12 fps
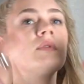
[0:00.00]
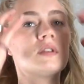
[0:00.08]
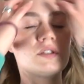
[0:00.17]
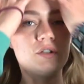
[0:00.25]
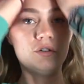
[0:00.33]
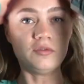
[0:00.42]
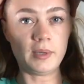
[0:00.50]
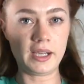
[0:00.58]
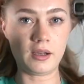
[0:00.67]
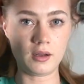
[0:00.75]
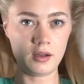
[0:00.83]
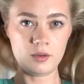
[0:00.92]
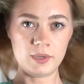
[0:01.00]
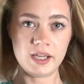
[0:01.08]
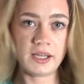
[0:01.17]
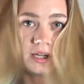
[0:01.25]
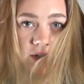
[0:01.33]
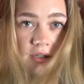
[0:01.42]
So if all my
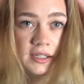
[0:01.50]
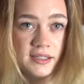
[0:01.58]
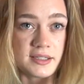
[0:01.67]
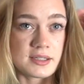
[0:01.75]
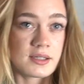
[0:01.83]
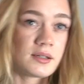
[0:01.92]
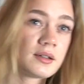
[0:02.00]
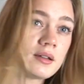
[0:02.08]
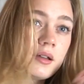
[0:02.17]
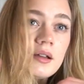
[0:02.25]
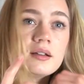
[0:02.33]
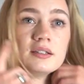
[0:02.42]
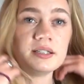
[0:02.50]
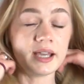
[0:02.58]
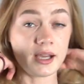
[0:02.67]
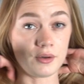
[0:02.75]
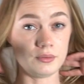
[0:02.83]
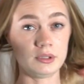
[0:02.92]
hair is
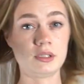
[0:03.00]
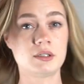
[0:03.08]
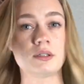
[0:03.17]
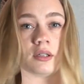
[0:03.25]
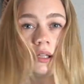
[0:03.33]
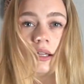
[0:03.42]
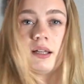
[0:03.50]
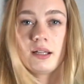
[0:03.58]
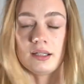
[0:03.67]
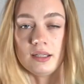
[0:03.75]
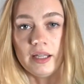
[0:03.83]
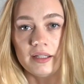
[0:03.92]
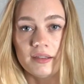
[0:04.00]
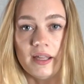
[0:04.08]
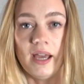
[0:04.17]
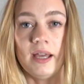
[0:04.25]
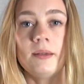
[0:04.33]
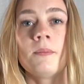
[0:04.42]
down like
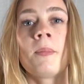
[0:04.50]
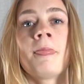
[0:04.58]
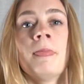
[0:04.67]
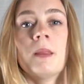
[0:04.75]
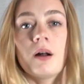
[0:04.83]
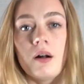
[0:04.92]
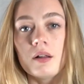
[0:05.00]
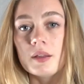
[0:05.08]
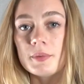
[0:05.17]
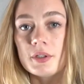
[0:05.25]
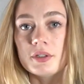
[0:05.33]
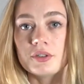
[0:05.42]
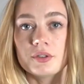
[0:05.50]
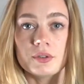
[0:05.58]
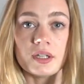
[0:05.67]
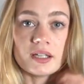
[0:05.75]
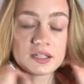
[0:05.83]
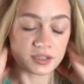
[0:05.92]
that, all I'm gonna do
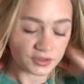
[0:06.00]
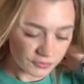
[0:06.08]
is